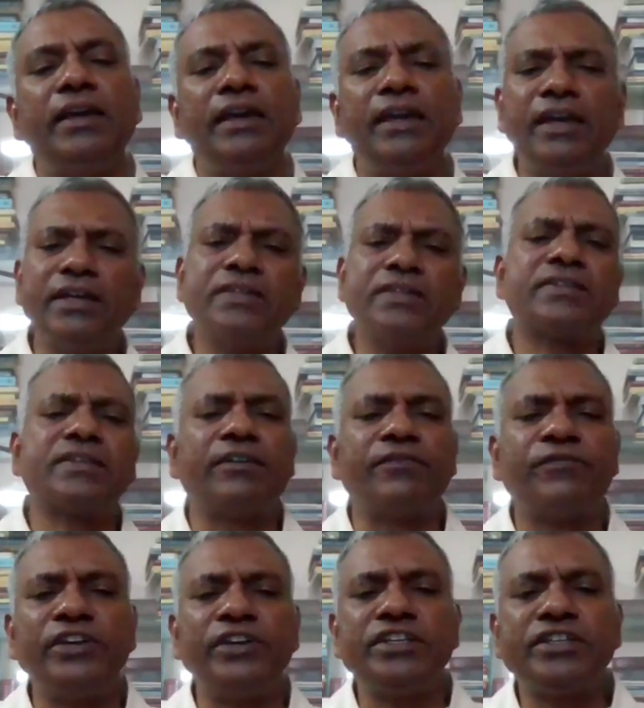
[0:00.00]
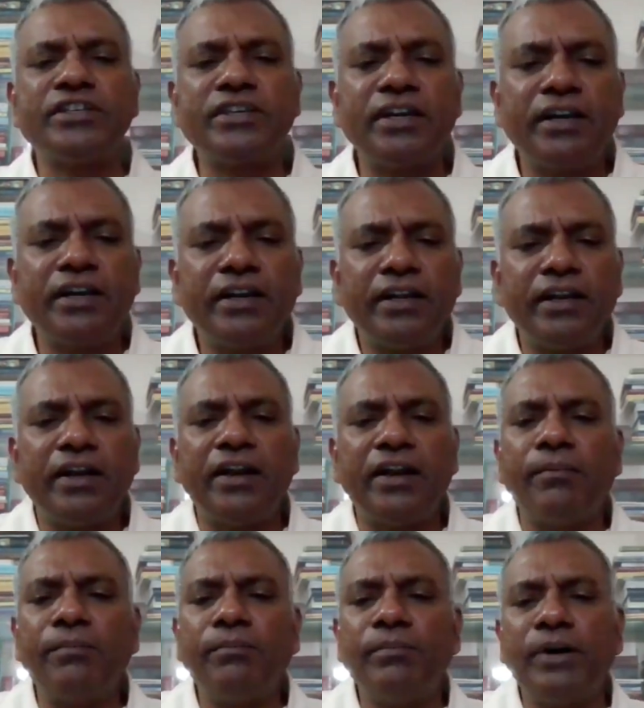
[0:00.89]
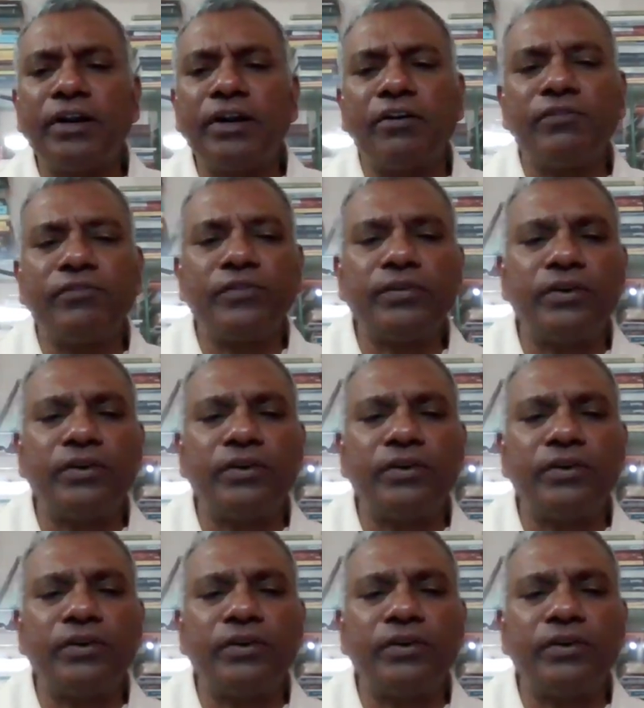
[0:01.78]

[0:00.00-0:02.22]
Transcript: insufficient number of